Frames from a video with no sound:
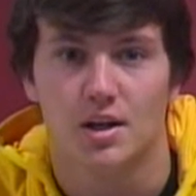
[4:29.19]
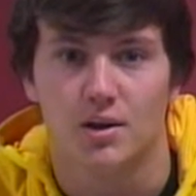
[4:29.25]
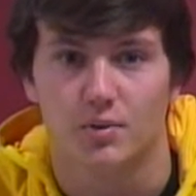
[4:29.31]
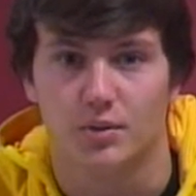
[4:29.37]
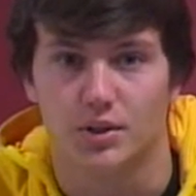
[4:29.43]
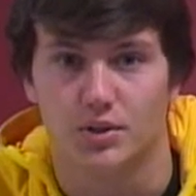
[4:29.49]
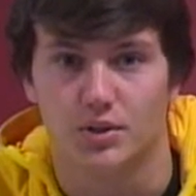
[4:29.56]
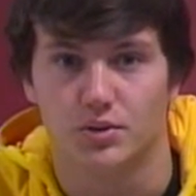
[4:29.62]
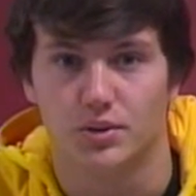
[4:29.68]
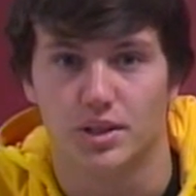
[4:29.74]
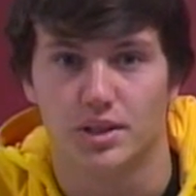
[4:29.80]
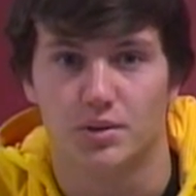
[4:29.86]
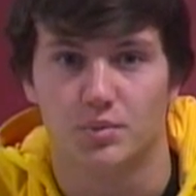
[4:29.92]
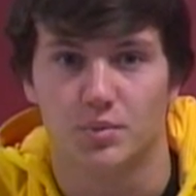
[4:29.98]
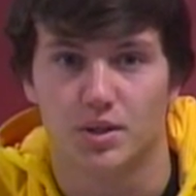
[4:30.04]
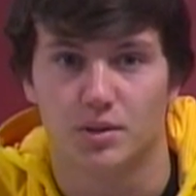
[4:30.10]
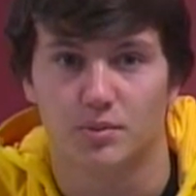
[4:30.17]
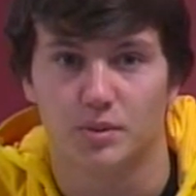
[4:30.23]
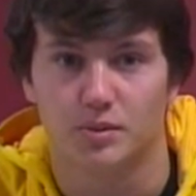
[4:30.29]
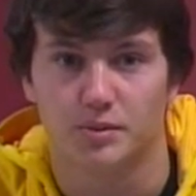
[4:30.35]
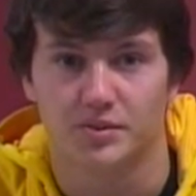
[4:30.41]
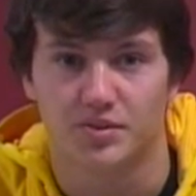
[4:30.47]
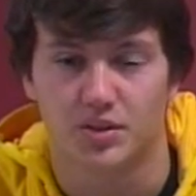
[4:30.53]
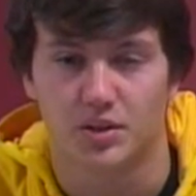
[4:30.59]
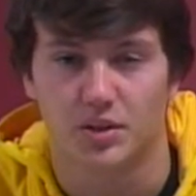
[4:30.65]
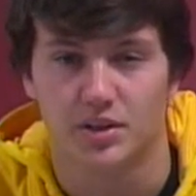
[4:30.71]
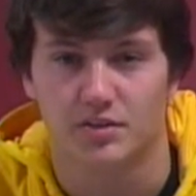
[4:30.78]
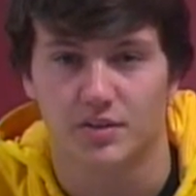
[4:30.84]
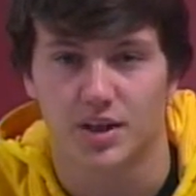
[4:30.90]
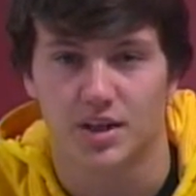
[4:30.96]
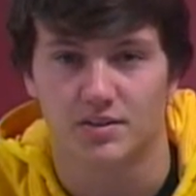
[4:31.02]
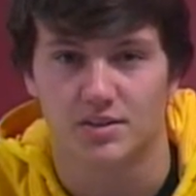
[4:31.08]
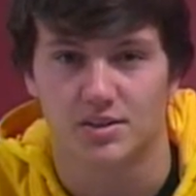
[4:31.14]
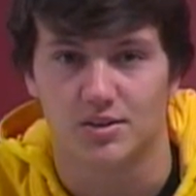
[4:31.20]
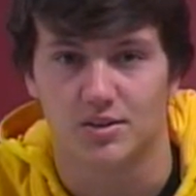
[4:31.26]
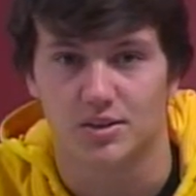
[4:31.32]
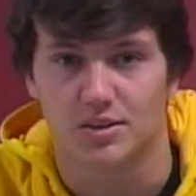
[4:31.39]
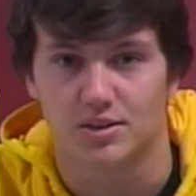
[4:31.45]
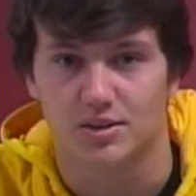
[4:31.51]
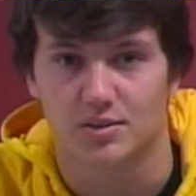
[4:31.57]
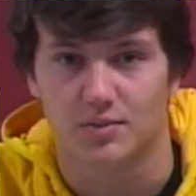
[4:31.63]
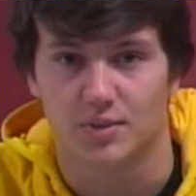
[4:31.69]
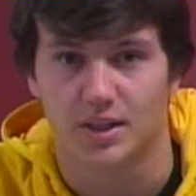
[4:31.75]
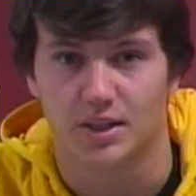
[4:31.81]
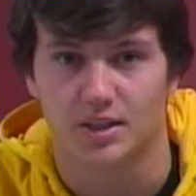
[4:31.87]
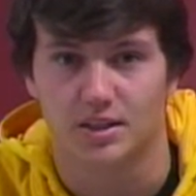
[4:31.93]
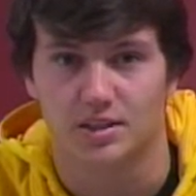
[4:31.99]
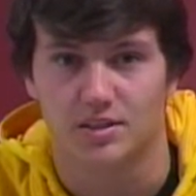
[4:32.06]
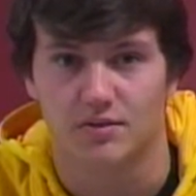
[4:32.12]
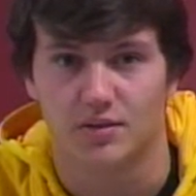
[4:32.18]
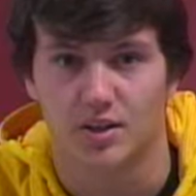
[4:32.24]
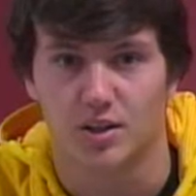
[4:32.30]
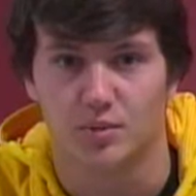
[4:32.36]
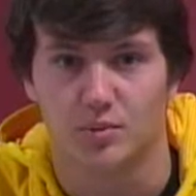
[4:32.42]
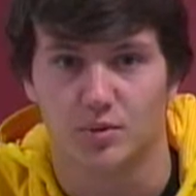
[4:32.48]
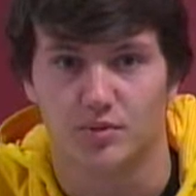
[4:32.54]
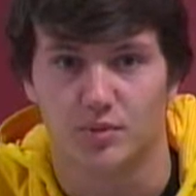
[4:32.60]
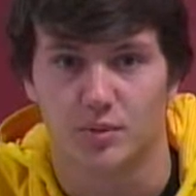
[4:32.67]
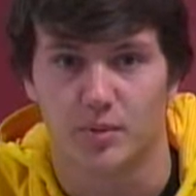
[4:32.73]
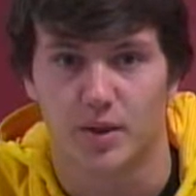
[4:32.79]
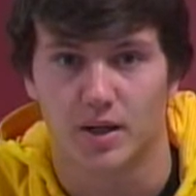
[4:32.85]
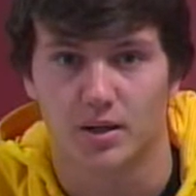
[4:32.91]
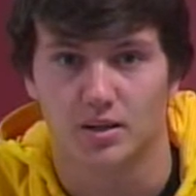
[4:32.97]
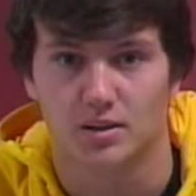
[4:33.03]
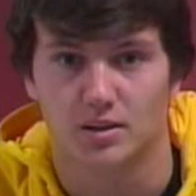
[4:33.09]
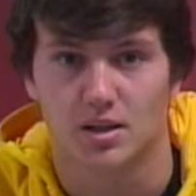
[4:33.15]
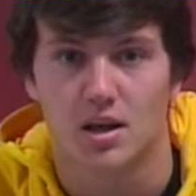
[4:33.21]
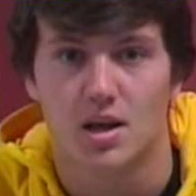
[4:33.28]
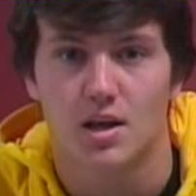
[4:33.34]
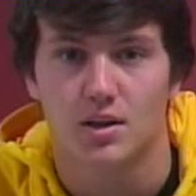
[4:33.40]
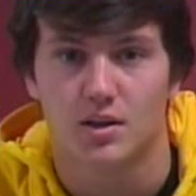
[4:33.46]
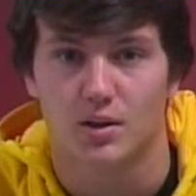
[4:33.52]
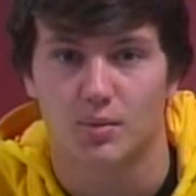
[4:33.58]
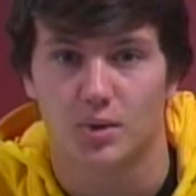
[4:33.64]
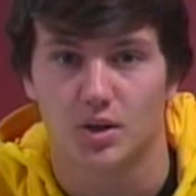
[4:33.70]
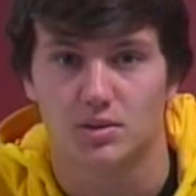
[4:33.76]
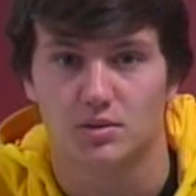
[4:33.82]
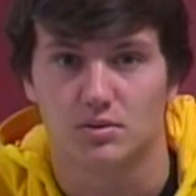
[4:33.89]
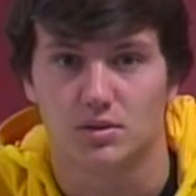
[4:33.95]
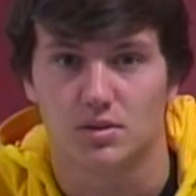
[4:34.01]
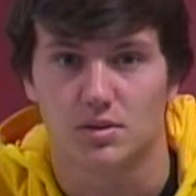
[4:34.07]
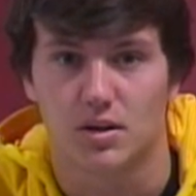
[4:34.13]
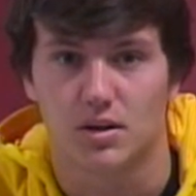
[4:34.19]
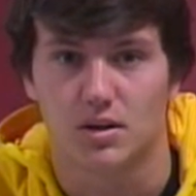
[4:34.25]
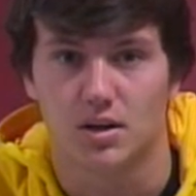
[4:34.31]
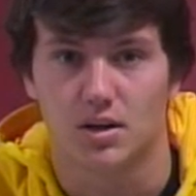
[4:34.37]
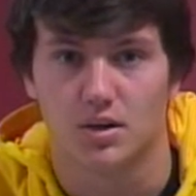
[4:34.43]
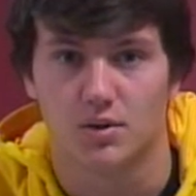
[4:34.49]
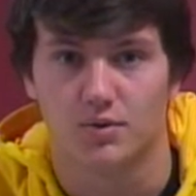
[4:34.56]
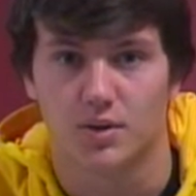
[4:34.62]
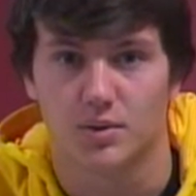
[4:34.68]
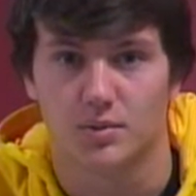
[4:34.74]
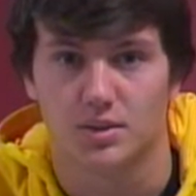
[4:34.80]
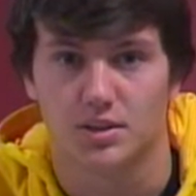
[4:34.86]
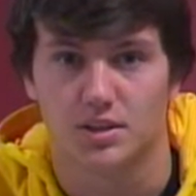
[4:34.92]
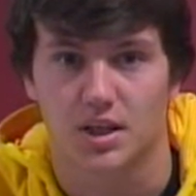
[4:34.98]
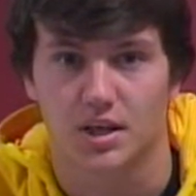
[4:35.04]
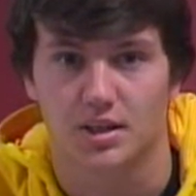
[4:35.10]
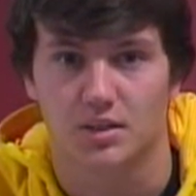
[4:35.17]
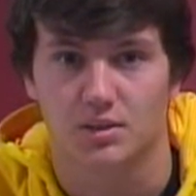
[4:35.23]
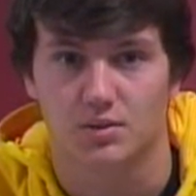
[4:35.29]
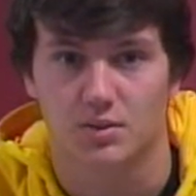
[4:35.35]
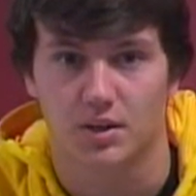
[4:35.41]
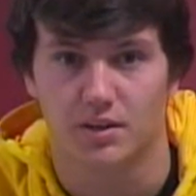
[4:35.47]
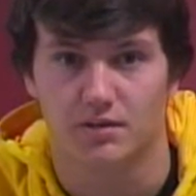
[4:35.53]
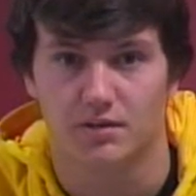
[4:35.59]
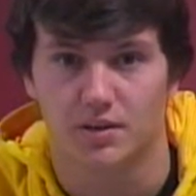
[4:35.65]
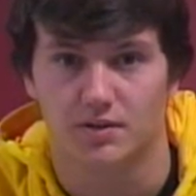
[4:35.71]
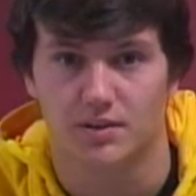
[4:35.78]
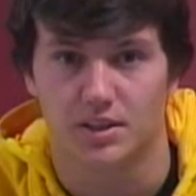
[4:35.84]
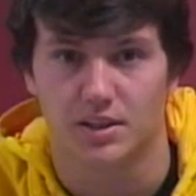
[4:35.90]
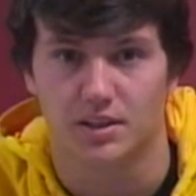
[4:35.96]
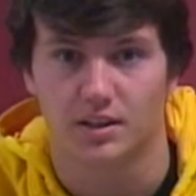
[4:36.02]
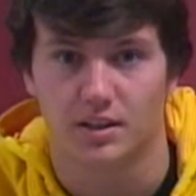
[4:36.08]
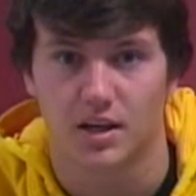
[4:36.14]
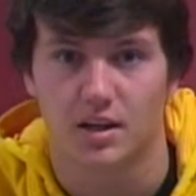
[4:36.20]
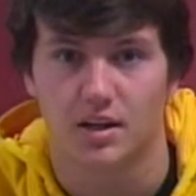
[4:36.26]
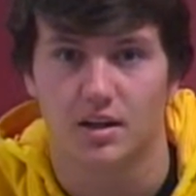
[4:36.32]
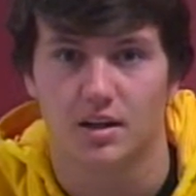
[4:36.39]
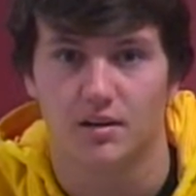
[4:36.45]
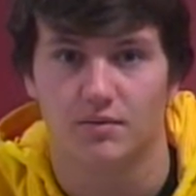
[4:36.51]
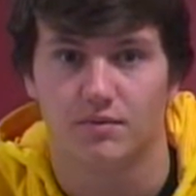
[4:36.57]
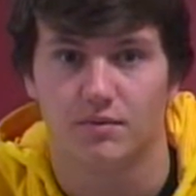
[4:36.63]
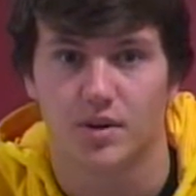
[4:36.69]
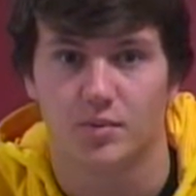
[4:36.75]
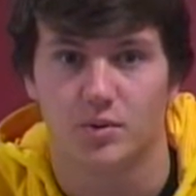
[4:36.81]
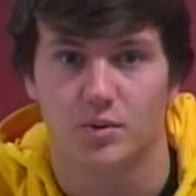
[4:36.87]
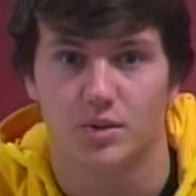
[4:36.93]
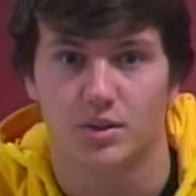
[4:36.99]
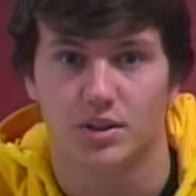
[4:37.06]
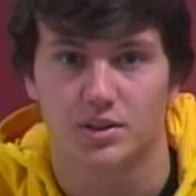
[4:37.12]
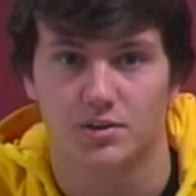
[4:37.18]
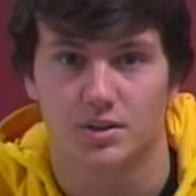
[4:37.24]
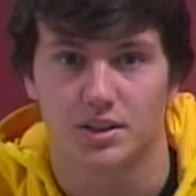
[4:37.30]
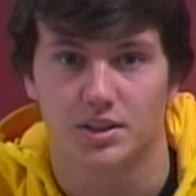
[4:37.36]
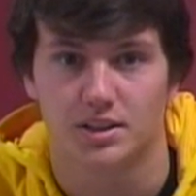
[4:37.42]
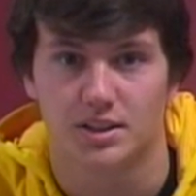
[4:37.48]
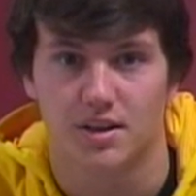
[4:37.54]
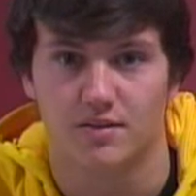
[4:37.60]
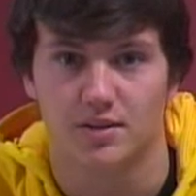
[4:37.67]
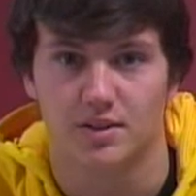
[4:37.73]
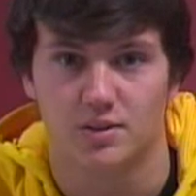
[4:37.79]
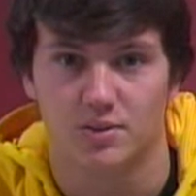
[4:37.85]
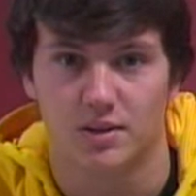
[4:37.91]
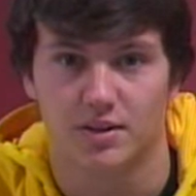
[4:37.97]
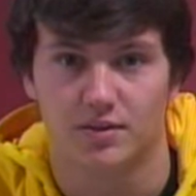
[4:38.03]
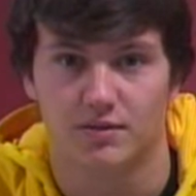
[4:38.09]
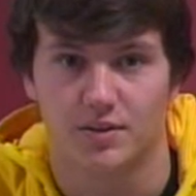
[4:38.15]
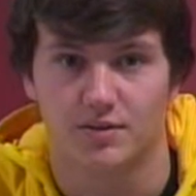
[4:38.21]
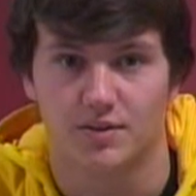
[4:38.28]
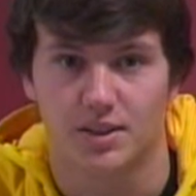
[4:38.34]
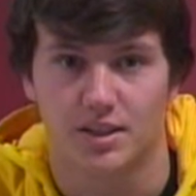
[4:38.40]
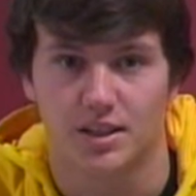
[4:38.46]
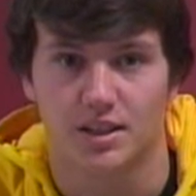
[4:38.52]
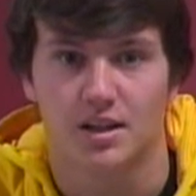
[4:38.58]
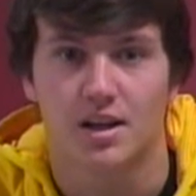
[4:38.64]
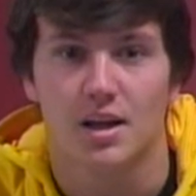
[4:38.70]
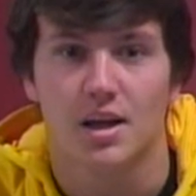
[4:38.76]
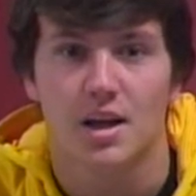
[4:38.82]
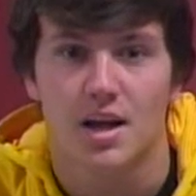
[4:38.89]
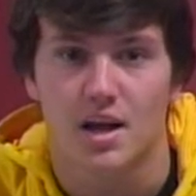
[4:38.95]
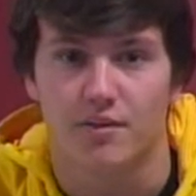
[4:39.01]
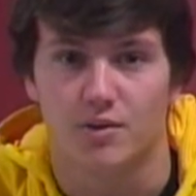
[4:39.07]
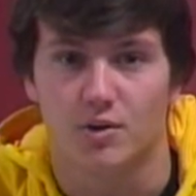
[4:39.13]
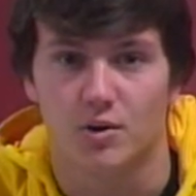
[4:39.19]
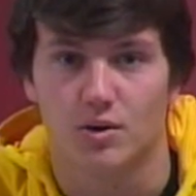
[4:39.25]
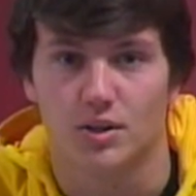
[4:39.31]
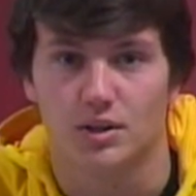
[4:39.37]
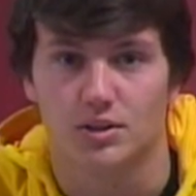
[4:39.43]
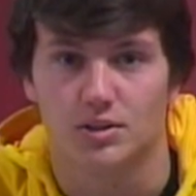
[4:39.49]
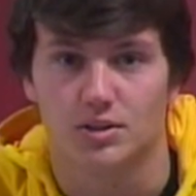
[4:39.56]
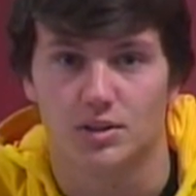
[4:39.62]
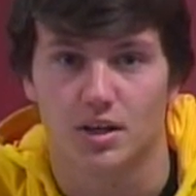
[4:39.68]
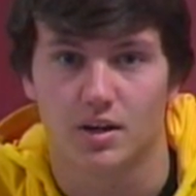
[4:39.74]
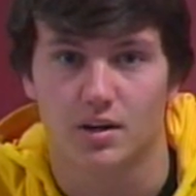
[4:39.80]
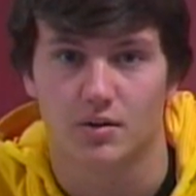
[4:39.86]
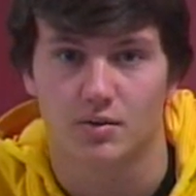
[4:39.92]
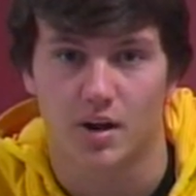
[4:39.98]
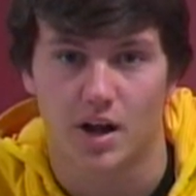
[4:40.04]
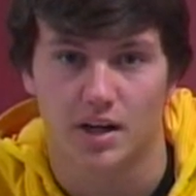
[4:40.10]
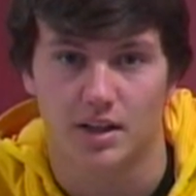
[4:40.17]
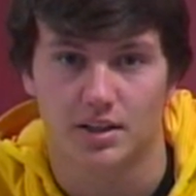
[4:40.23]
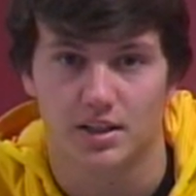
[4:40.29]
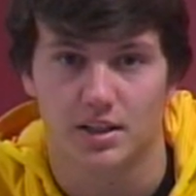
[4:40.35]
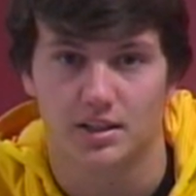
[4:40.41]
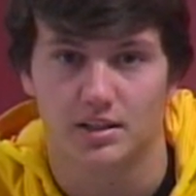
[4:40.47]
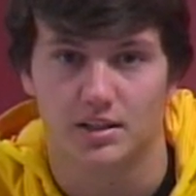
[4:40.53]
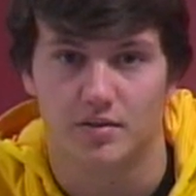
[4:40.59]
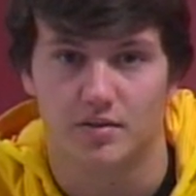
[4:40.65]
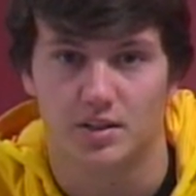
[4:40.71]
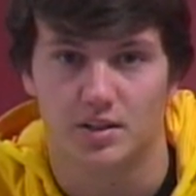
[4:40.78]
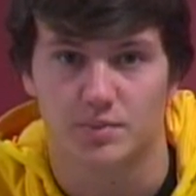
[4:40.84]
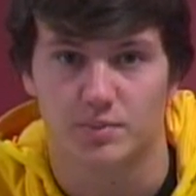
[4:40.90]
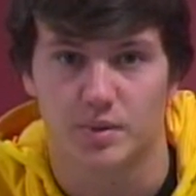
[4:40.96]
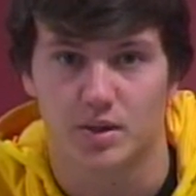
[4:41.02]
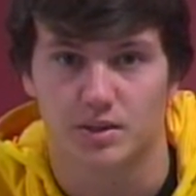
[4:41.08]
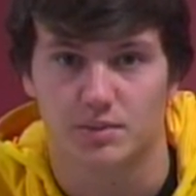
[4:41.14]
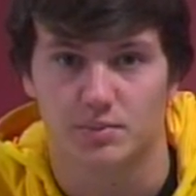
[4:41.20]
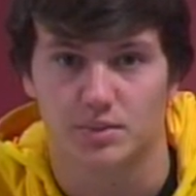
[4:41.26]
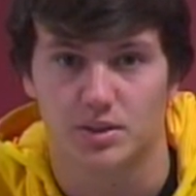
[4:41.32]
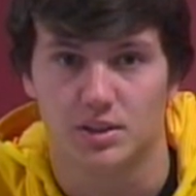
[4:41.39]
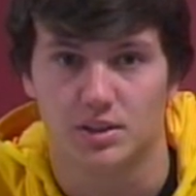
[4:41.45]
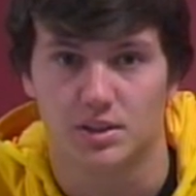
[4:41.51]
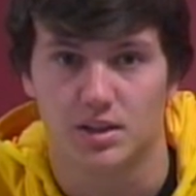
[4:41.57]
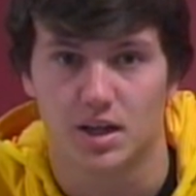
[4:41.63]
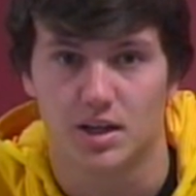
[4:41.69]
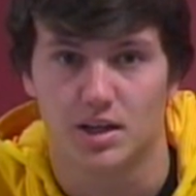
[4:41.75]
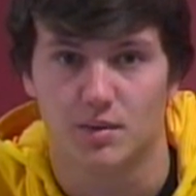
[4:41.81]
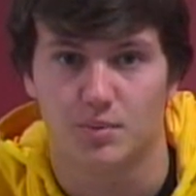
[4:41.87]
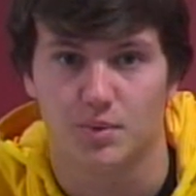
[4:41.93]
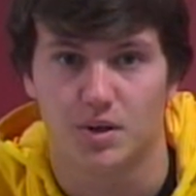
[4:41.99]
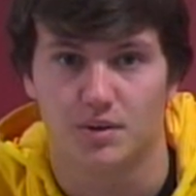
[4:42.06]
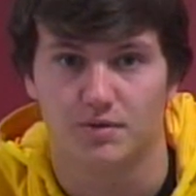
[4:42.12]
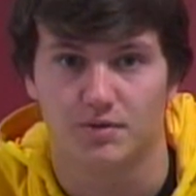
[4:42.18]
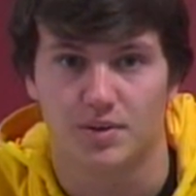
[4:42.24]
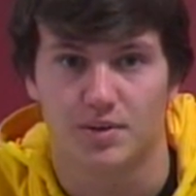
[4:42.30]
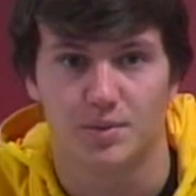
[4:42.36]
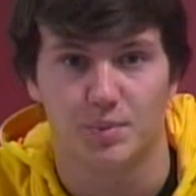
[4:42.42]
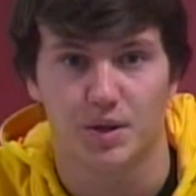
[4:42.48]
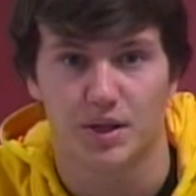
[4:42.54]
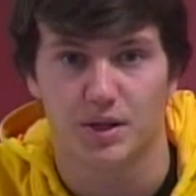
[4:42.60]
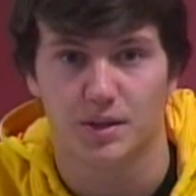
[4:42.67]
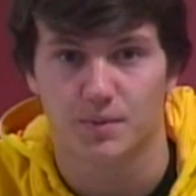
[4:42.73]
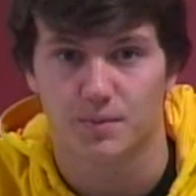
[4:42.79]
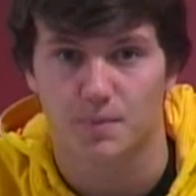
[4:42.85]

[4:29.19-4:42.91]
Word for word: We do need a minimum of 35 students to make this available for parents. The bus will start on November 2nd, 2015 and end on February 27th, 2015. If you are interested in riding the activities bus, please sign up on FeePay.